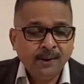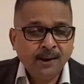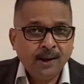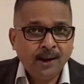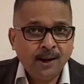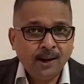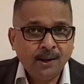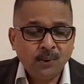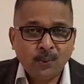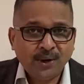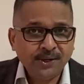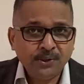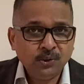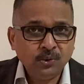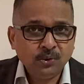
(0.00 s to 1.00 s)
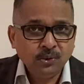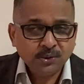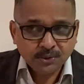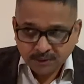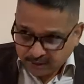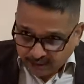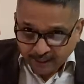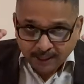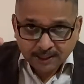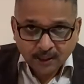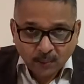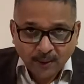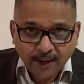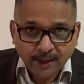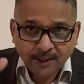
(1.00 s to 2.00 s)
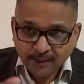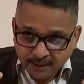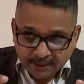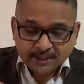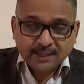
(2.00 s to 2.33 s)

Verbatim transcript: uh, when you think the way